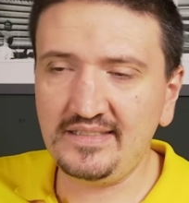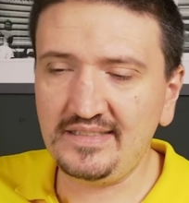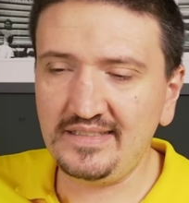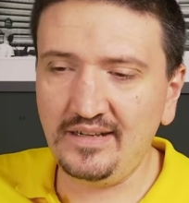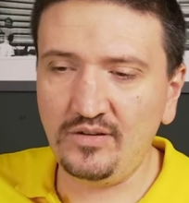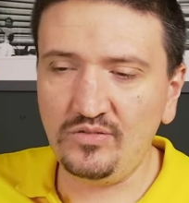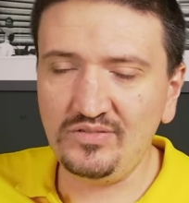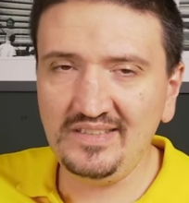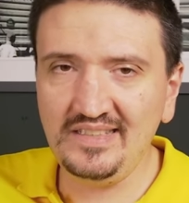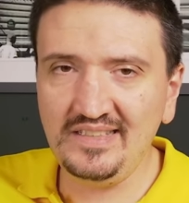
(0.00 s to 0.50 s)

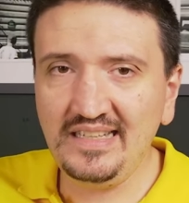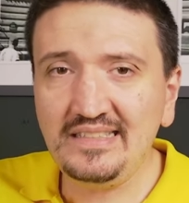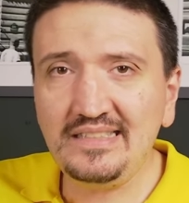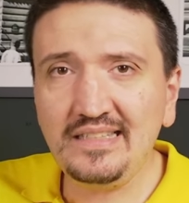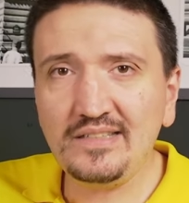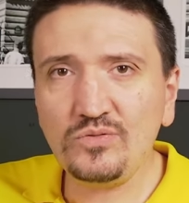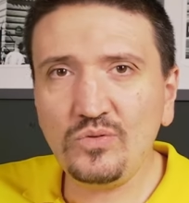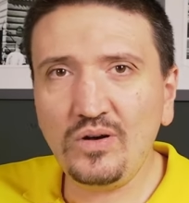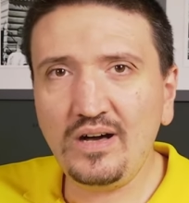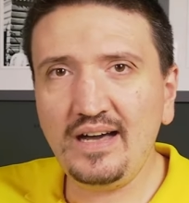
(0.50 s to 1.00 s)
So this
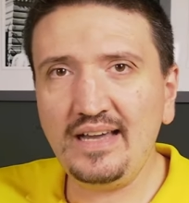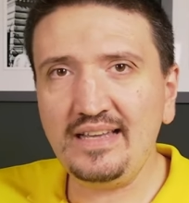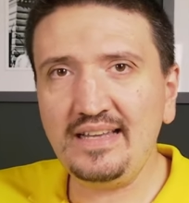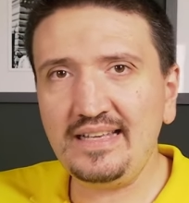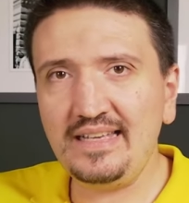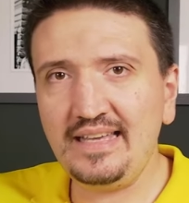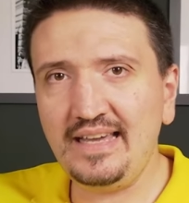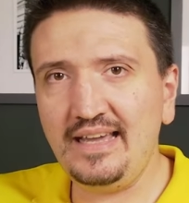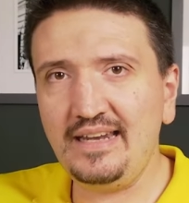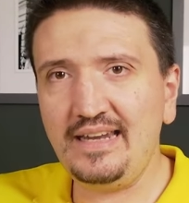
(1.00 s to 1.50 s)
is why,
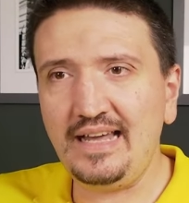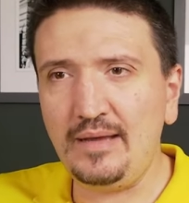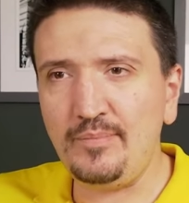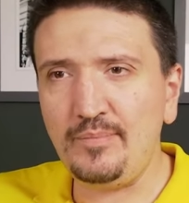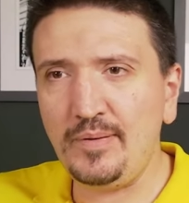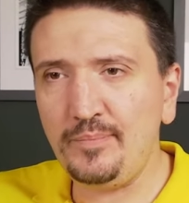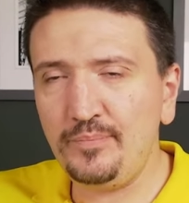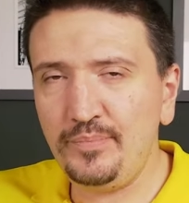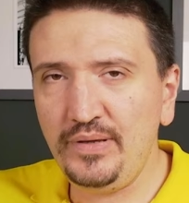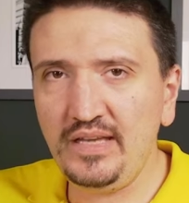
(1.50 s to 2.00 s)
again,
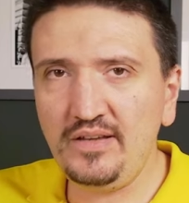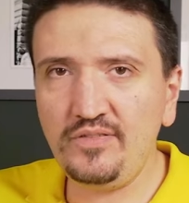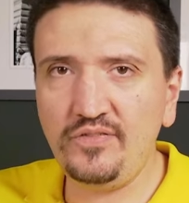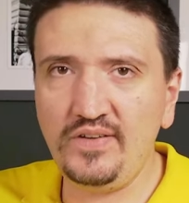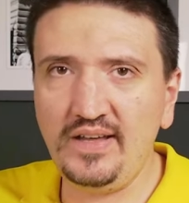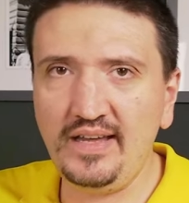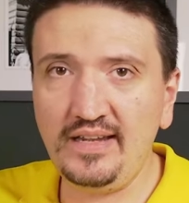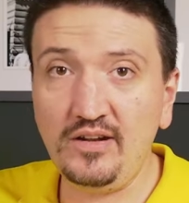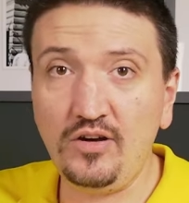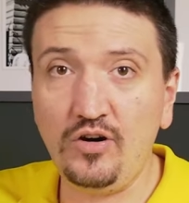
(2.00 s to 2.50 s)
I'm a big
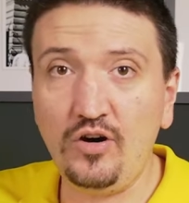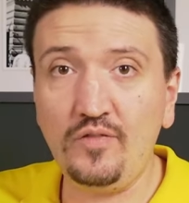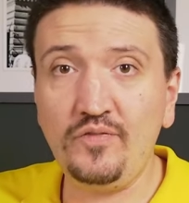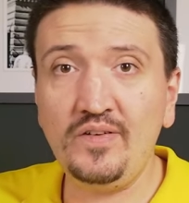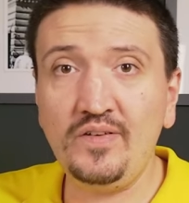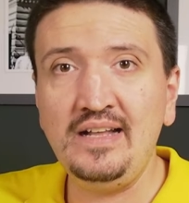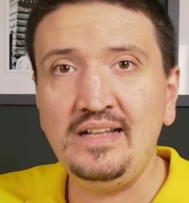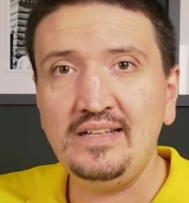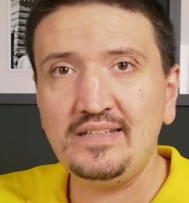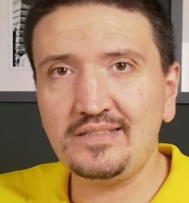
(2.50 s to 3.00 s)
fan
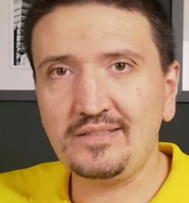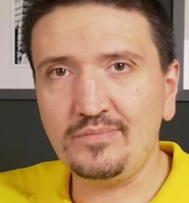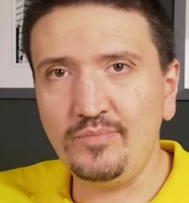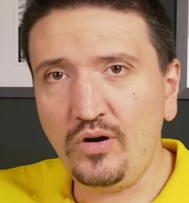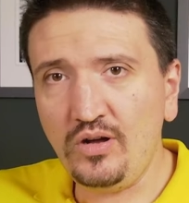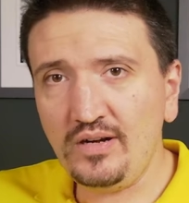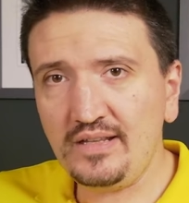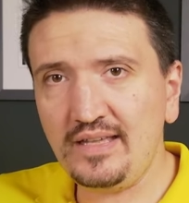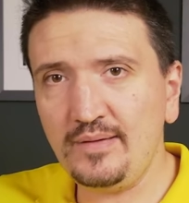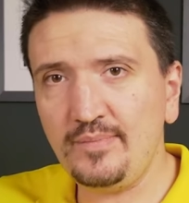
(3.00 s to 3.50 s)
of
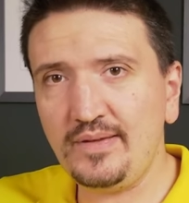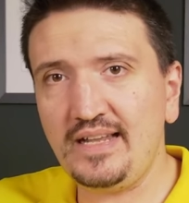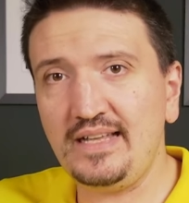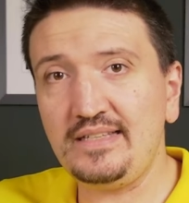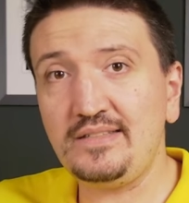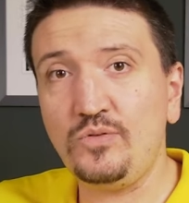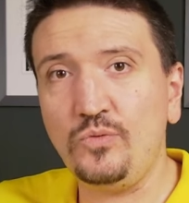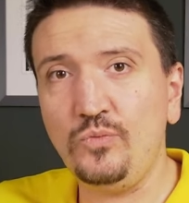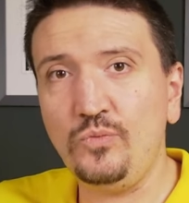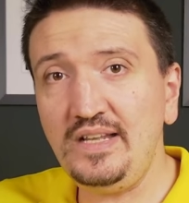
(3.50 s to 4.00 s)
small
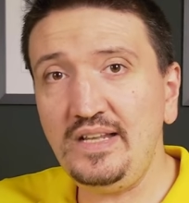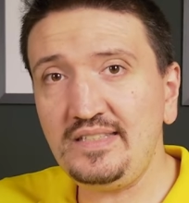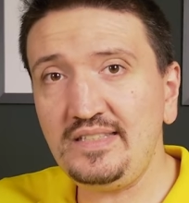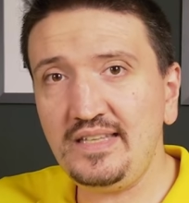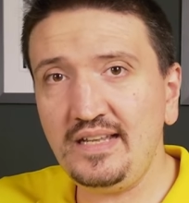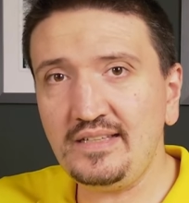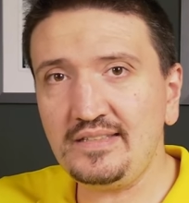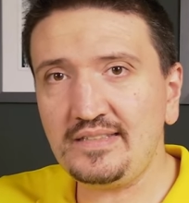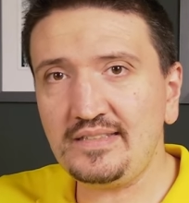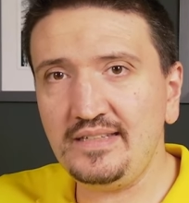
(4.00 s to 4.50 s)
cameras with
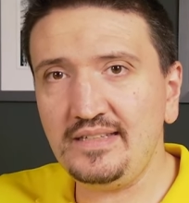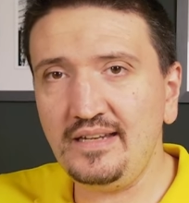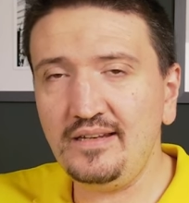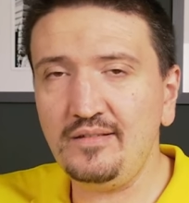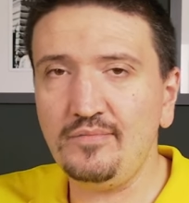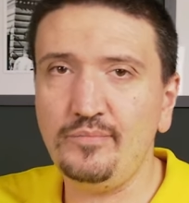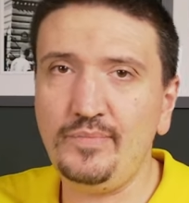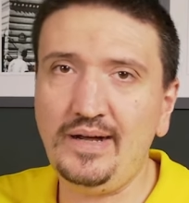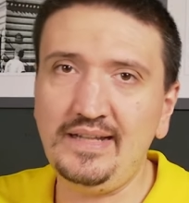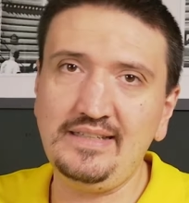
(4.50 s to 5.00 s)
tilt
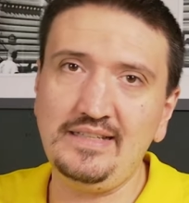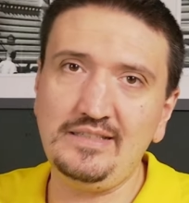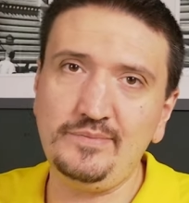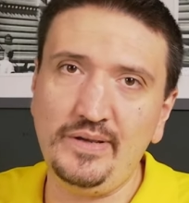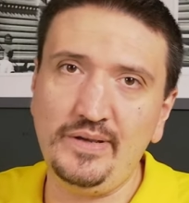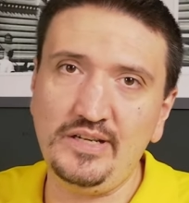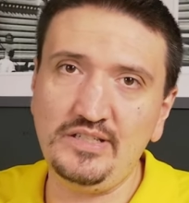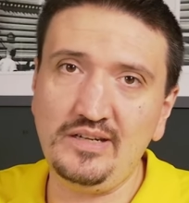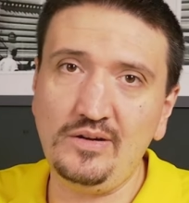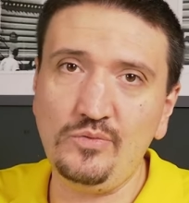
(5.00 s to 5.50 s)
screen, but
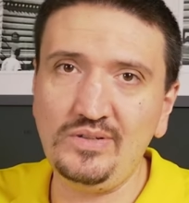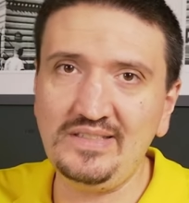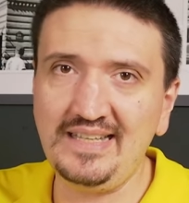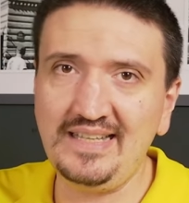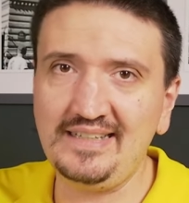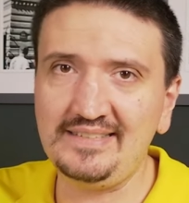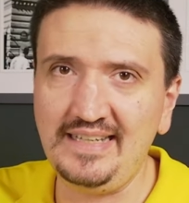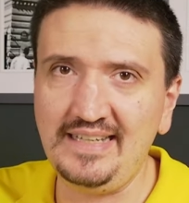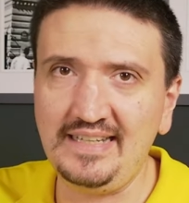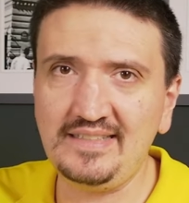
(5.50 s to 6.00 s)
especially with a
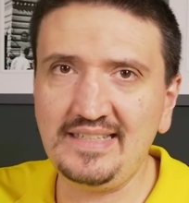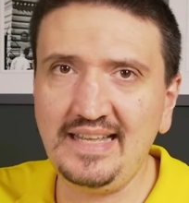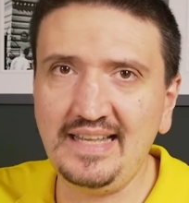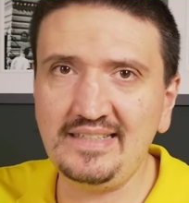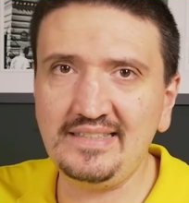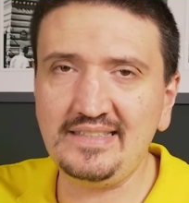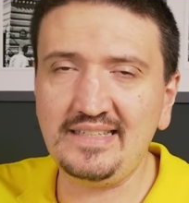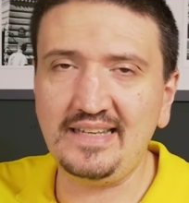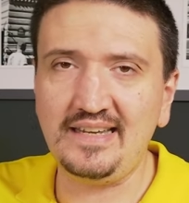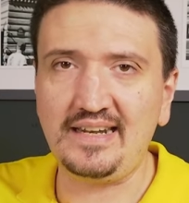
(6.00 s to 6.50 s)
great
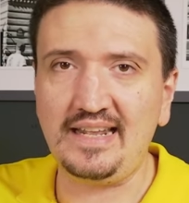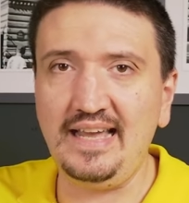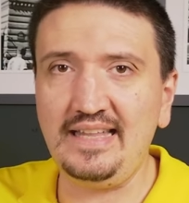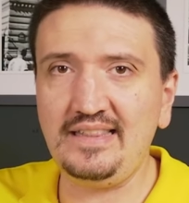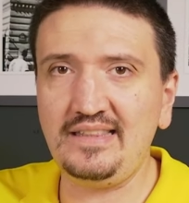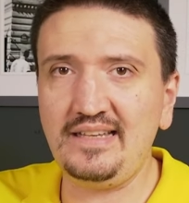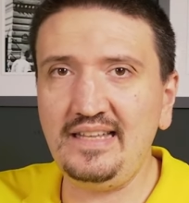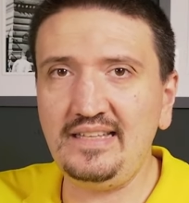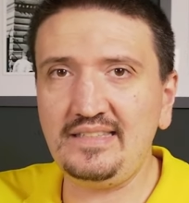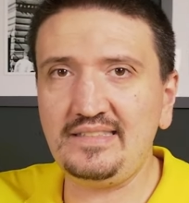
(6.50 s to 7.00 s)
sensor,
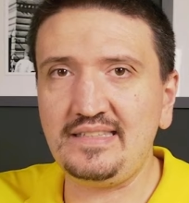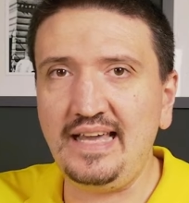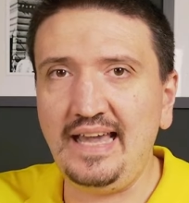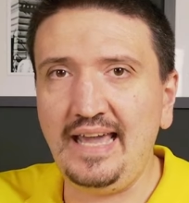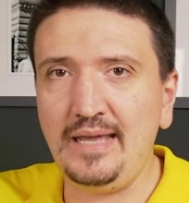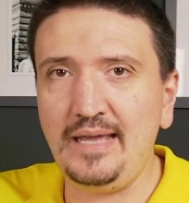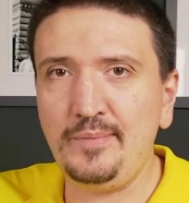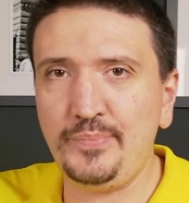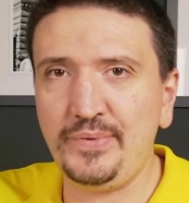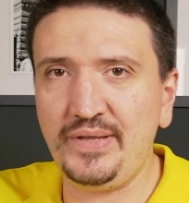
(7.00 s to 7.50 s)
at least
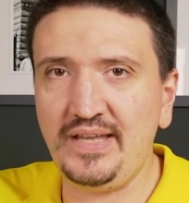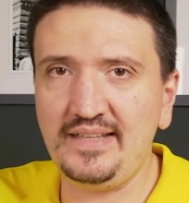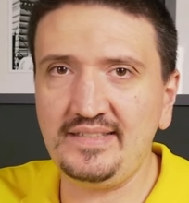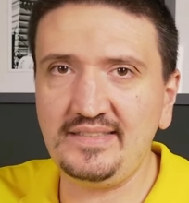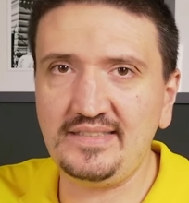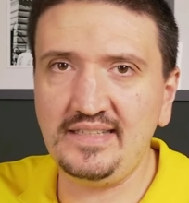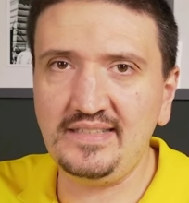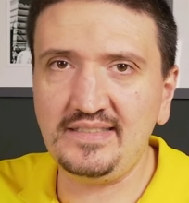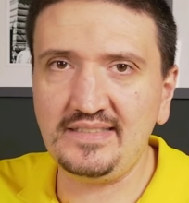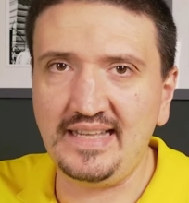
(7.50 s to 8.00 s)

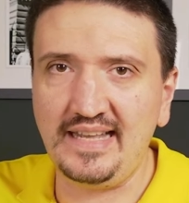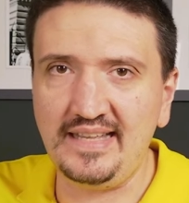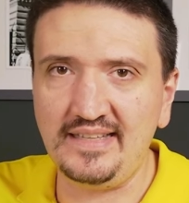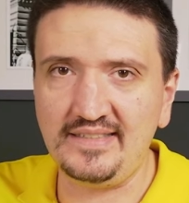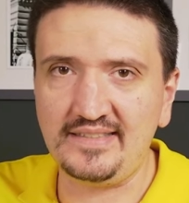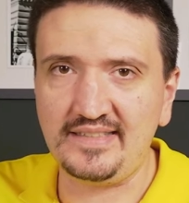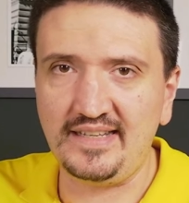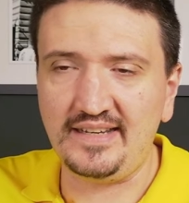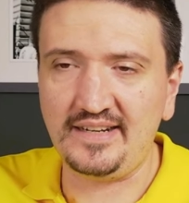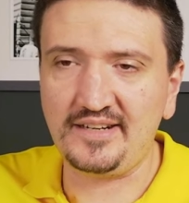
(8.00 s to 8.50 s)
APS-C
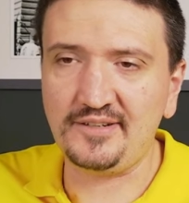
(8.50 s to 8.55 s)
sensor.